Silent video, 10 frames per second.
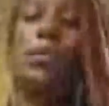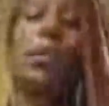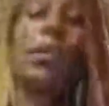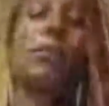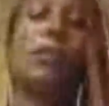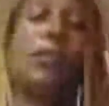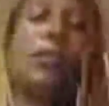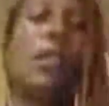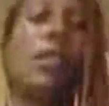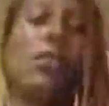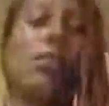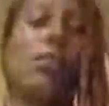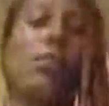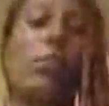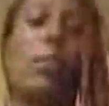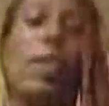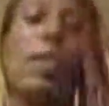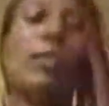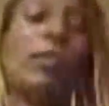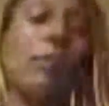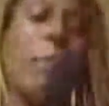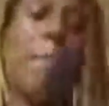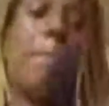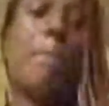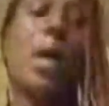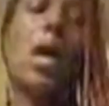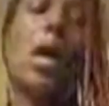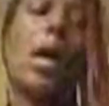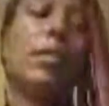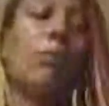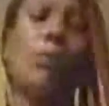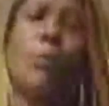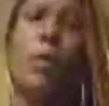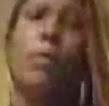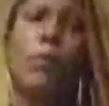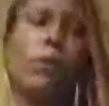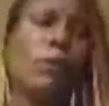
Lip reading: I'll see you next month. Remember,